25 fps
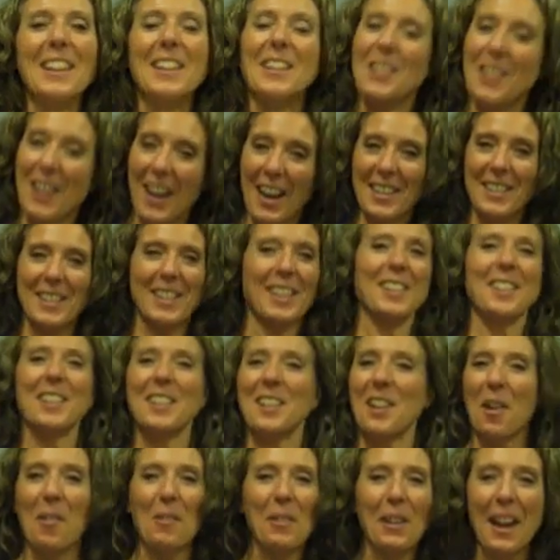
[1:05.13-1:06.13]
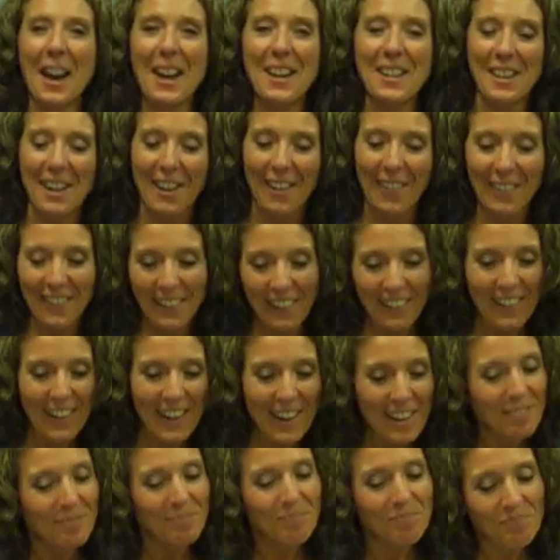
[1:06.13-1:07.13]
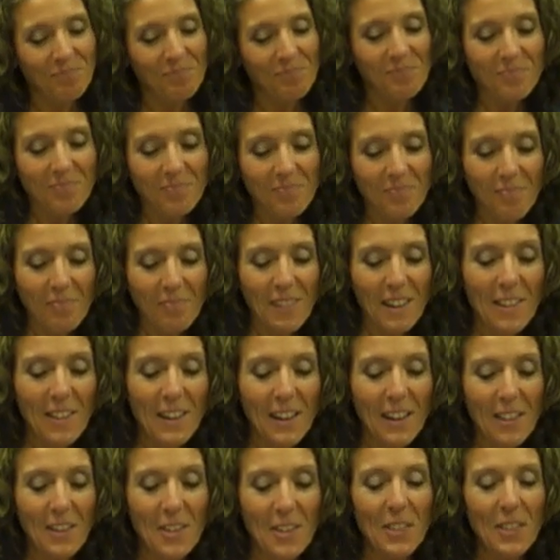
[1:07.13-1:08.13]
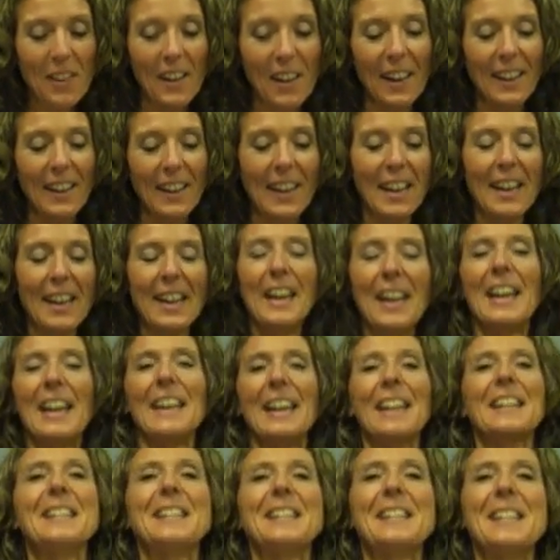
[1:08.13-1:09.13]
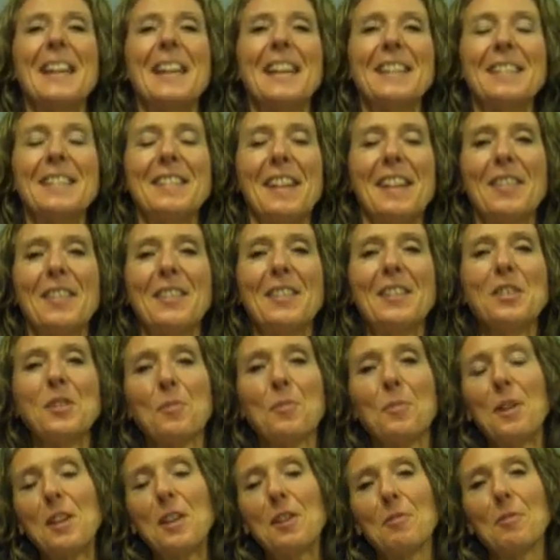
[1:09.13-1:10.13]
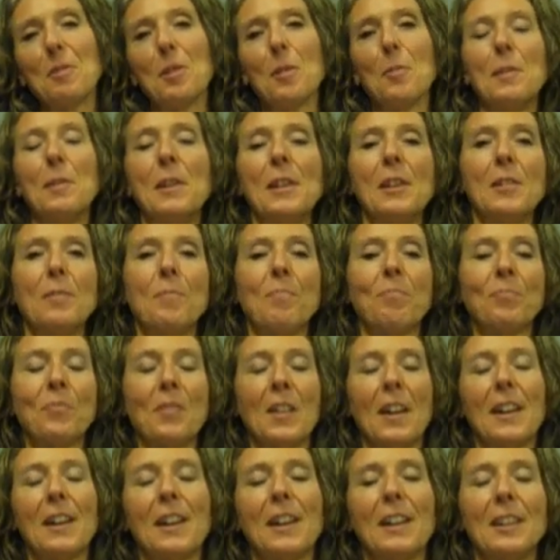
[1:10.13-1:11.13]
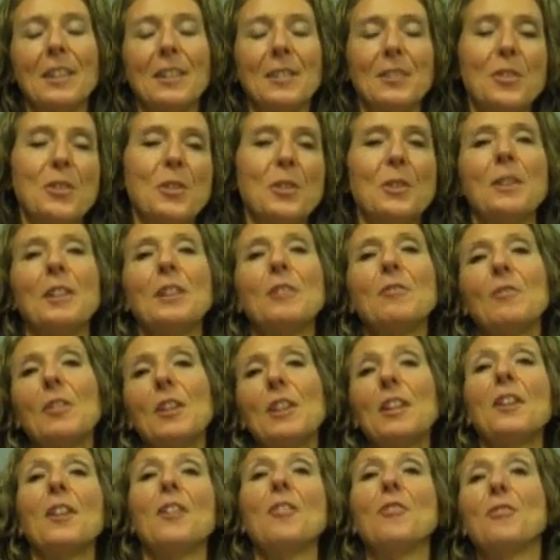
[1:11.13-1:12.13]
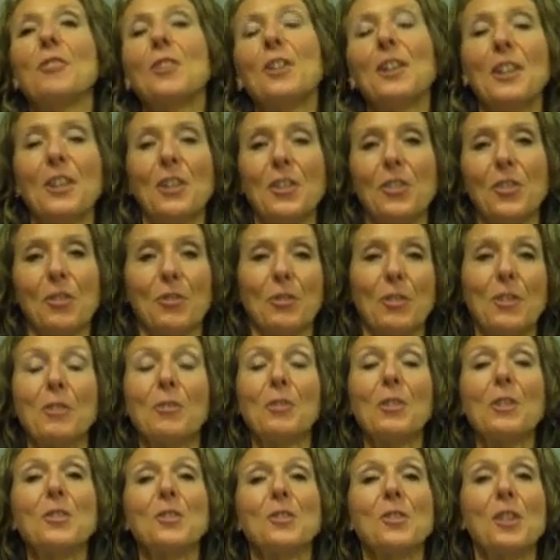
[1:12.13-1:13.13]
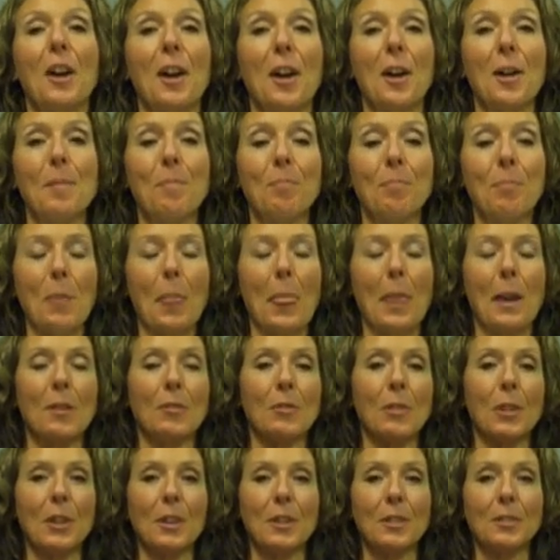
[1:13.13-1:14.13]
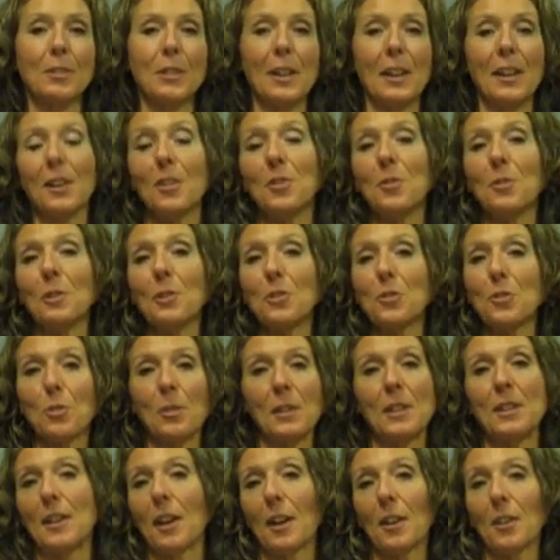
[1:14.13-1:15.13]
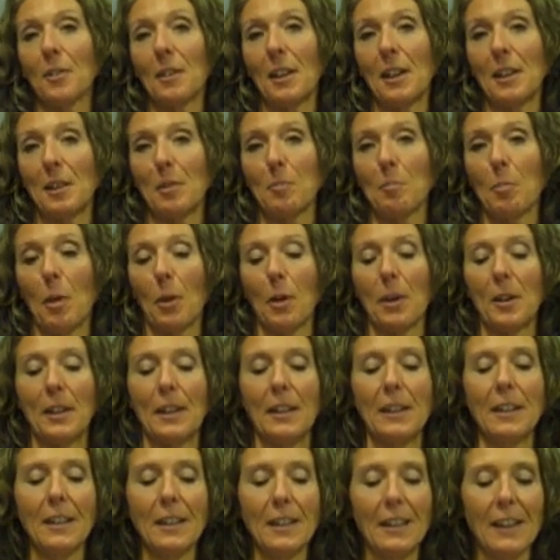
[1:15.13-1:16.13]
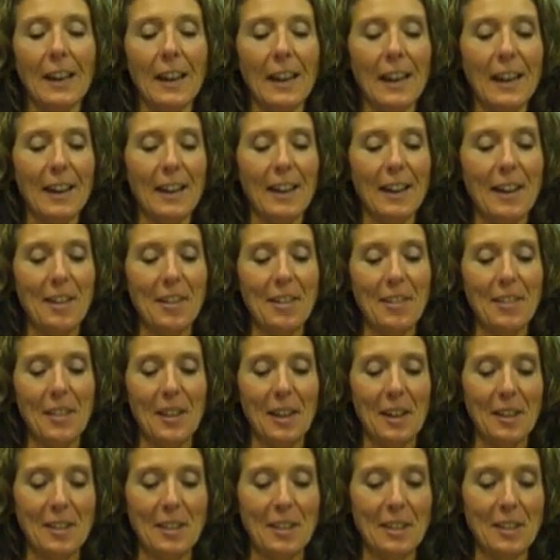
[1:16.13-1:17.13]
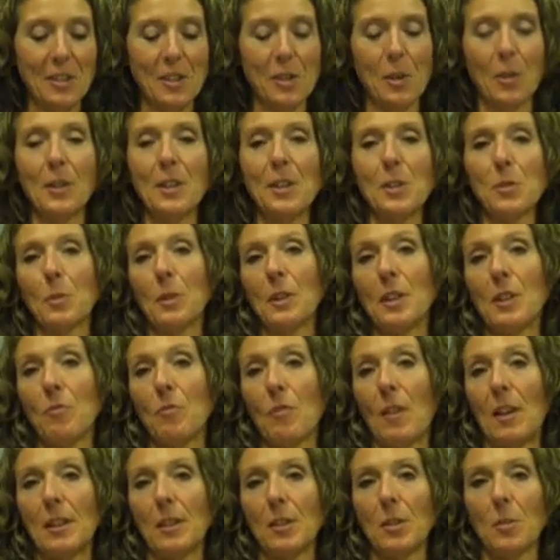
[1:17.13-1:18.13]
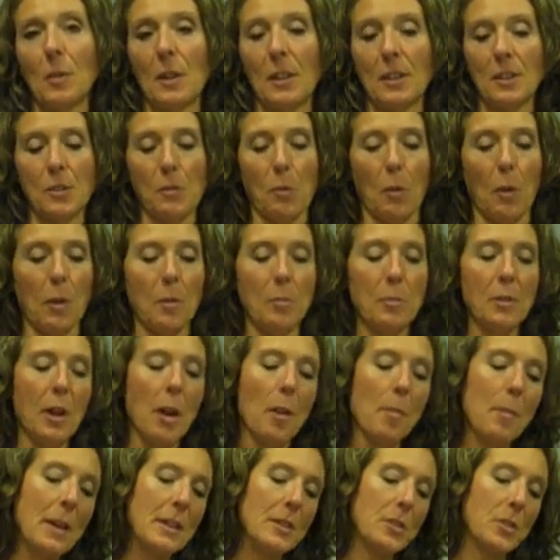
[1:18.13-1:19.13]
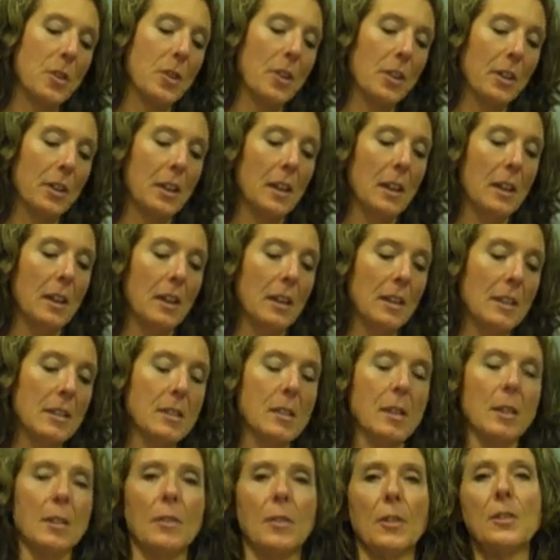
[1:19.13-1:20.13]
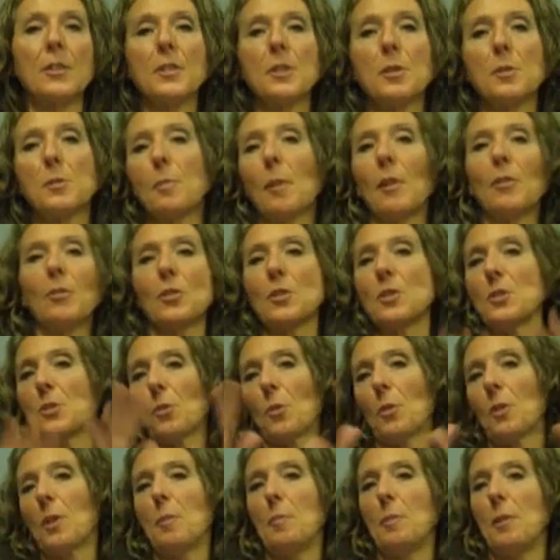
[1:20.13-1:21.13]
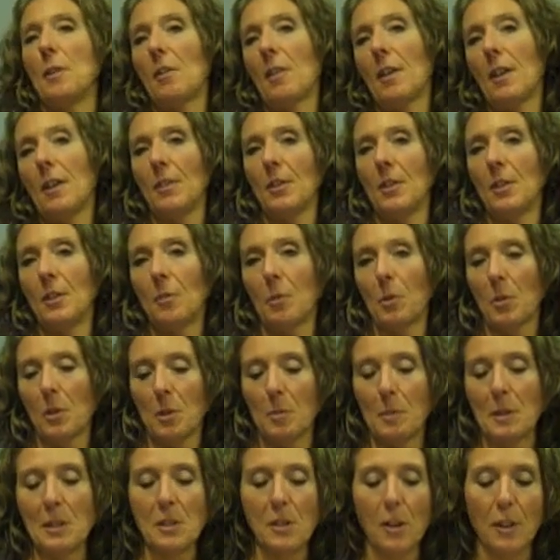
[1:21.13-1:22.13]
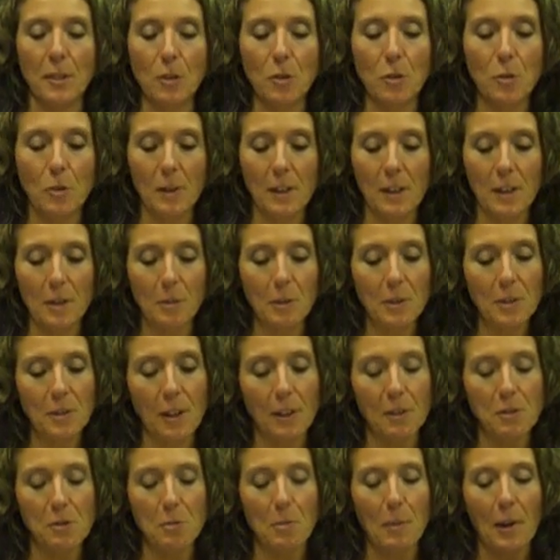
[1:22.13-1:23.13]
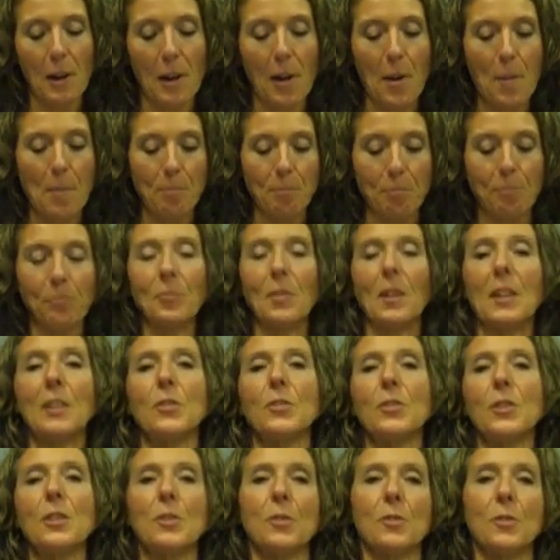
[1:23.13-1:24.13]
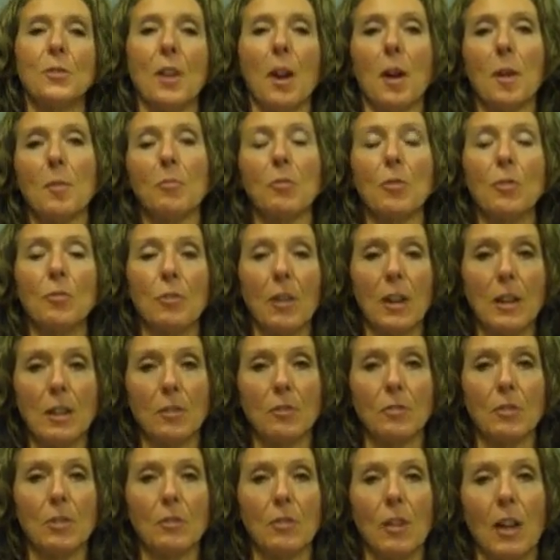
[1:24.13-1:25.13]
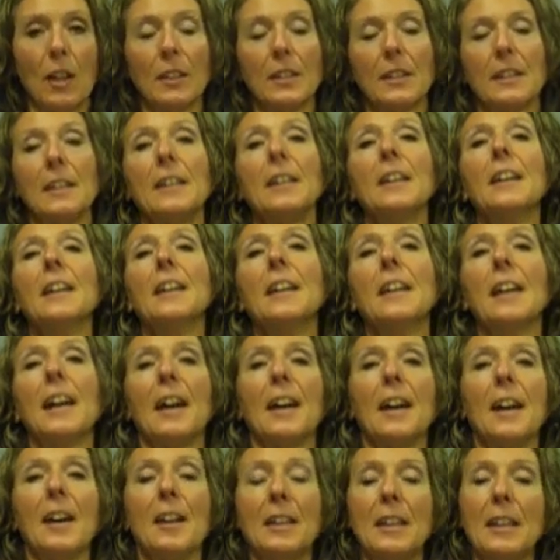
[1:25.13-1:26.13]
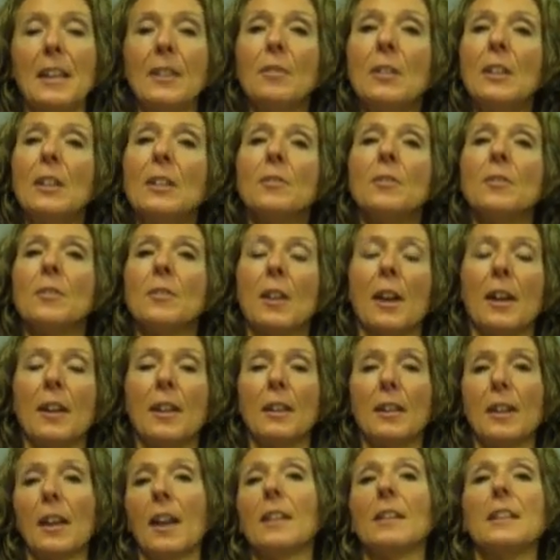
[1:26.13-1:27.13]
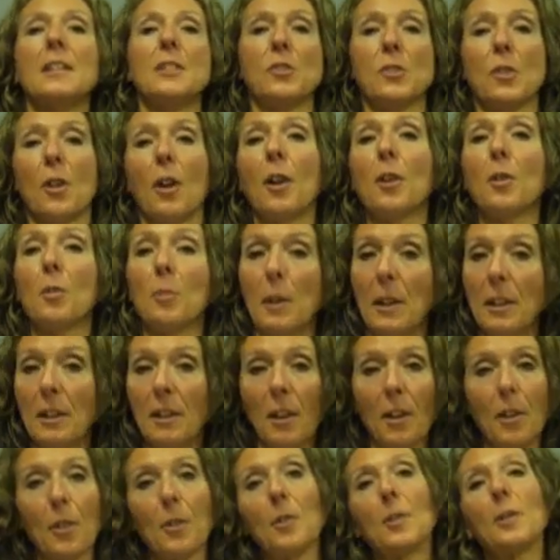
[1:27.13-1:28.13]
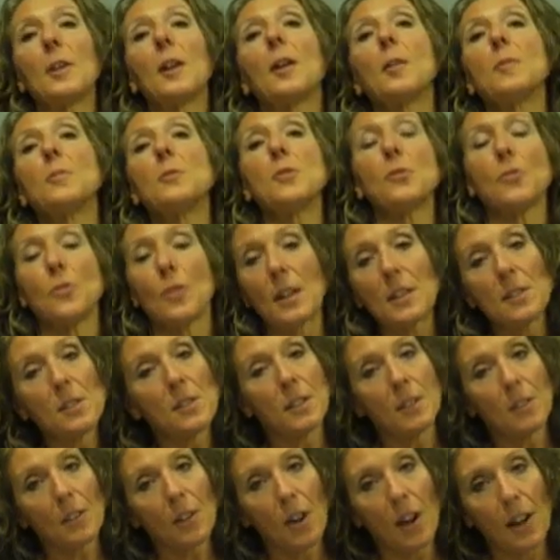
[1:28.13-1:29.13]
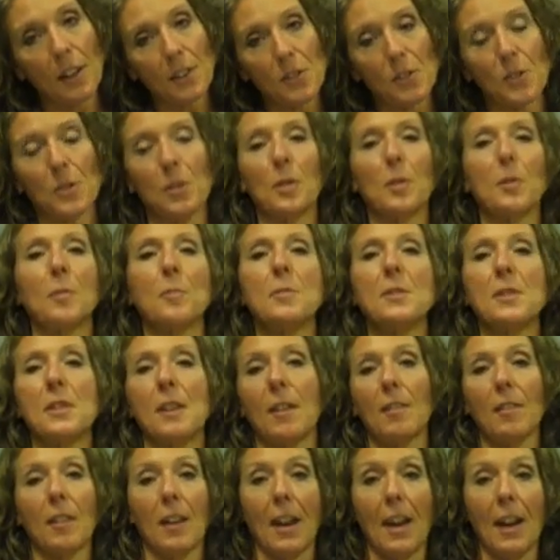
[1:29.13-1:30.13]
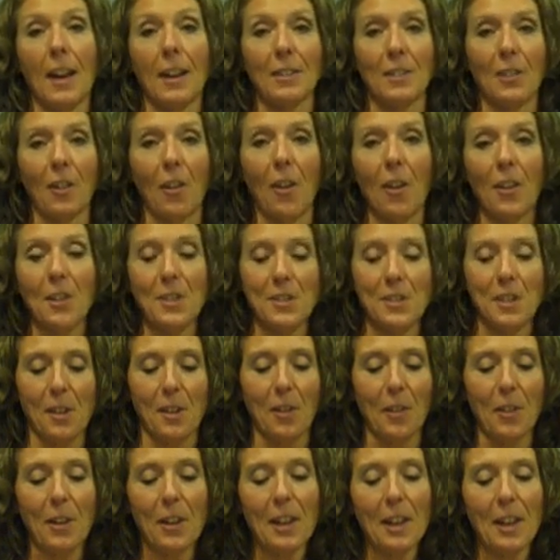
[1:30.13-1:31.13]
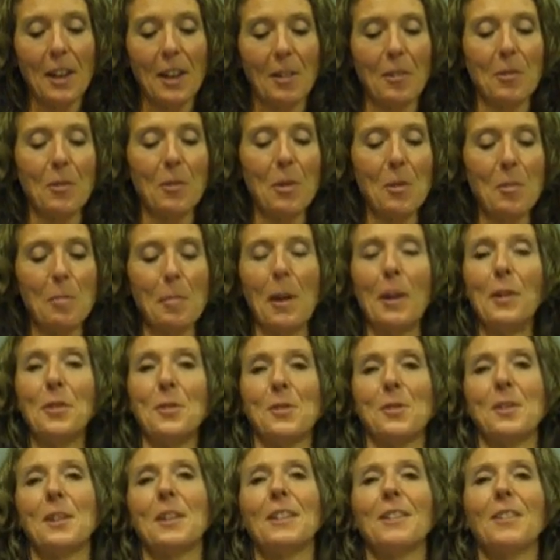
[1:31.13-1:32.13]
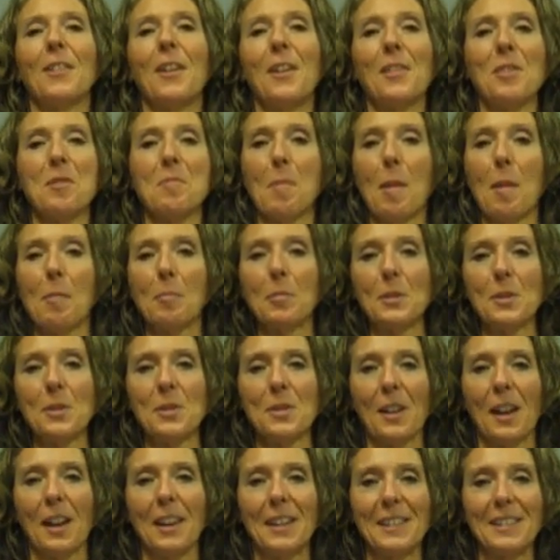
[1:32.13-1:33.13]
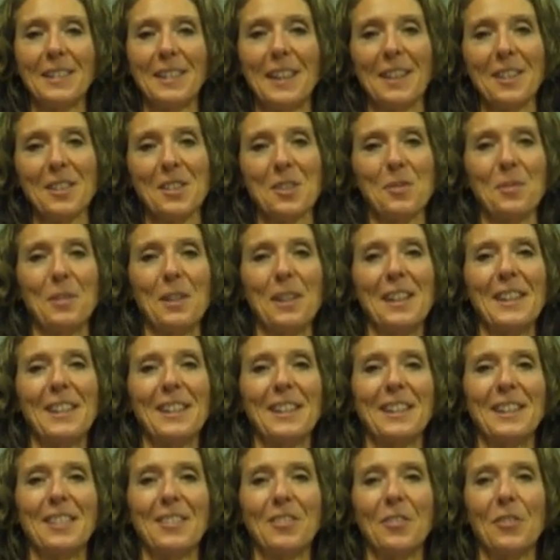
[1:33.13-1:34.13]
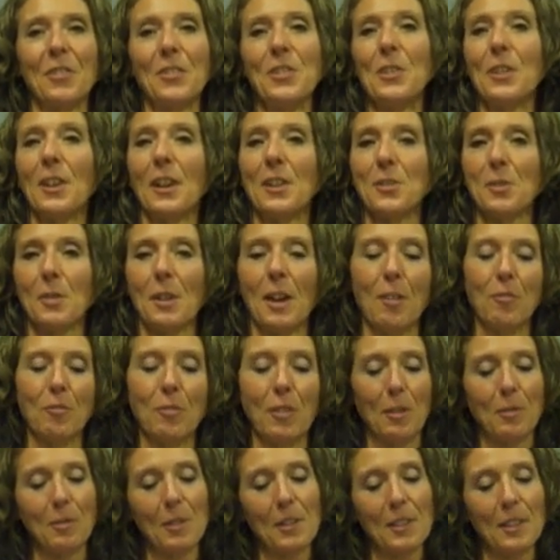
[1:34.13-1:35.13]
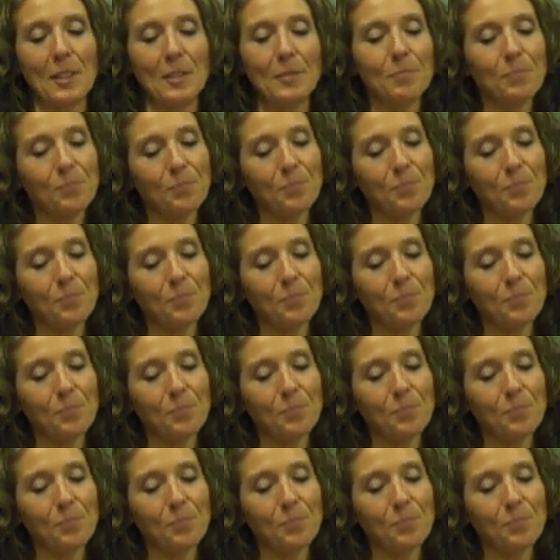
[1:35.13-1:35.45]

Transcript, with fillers: You guys get to know what I know, all right? The other thing is that uh, this week will be uh, doing video footage for the first time of our annual tree decorating party uh, that is always really fun at the Wellness Forum. Dell makes cookies, and there's a special story behind the ornaments on the tree that we'll tell you about. And it's just time for fun and frivolity. Uh, even uh, Kelly's dog Ringo comes dressed in costume, Santa hat and all, so we'll post it on the members site next week, and you guys will have fun with it.